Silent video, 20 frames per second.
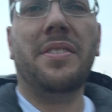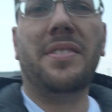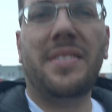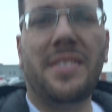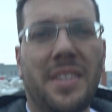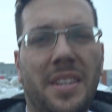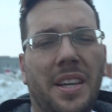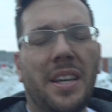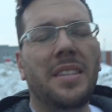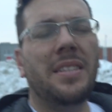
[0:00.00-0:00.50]

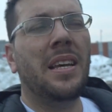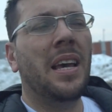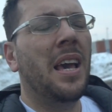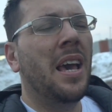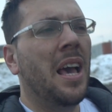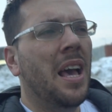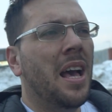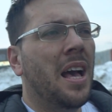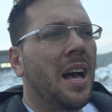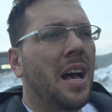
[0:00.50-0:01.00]
see it.
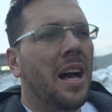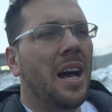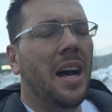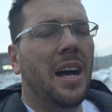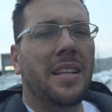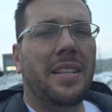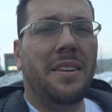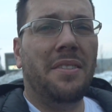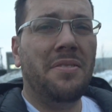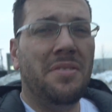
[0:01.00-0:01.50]

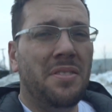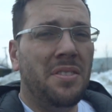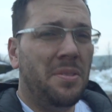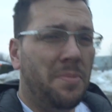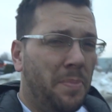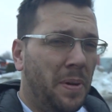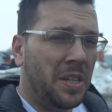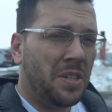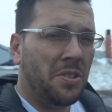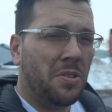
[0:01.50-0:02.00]
There's a
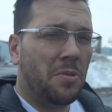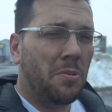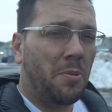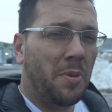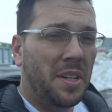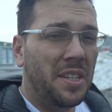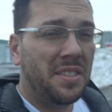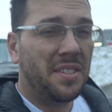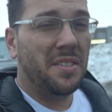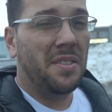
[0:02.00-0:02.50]
special
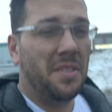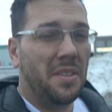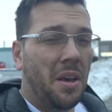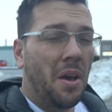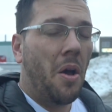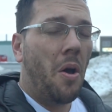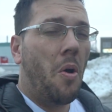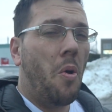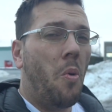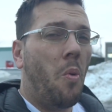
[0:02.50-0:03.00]
reason
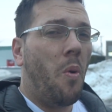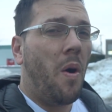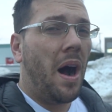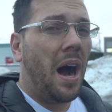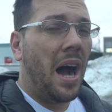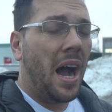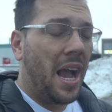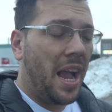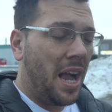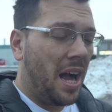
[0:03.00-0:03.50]

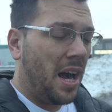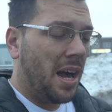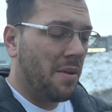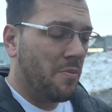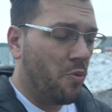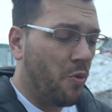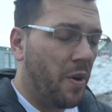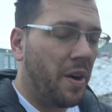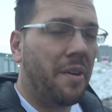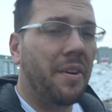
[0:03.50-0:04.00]
why
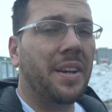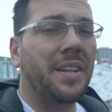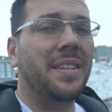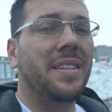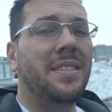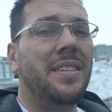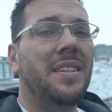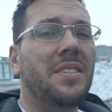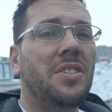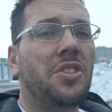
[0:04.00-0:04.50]
I'm
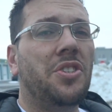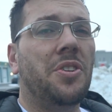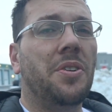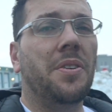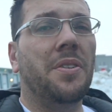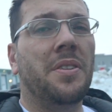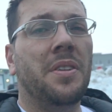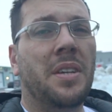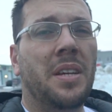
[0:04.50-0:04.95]
wearing this shirt.